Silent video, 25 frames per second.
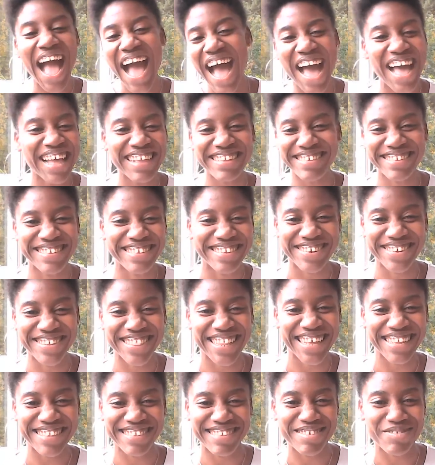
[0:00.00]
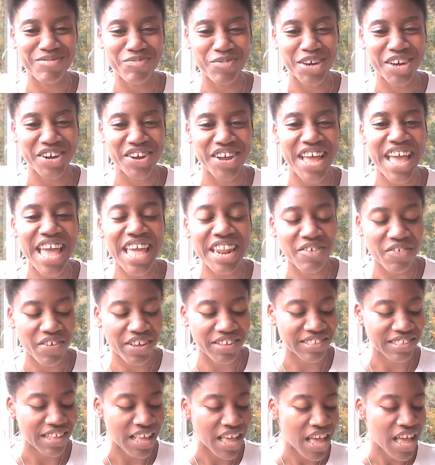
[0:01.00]
I just heard that somewhere.
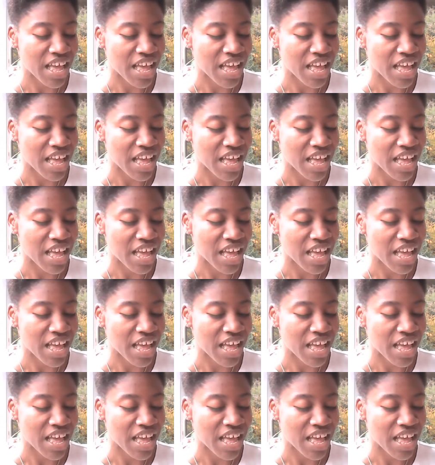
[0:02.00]
Anyways,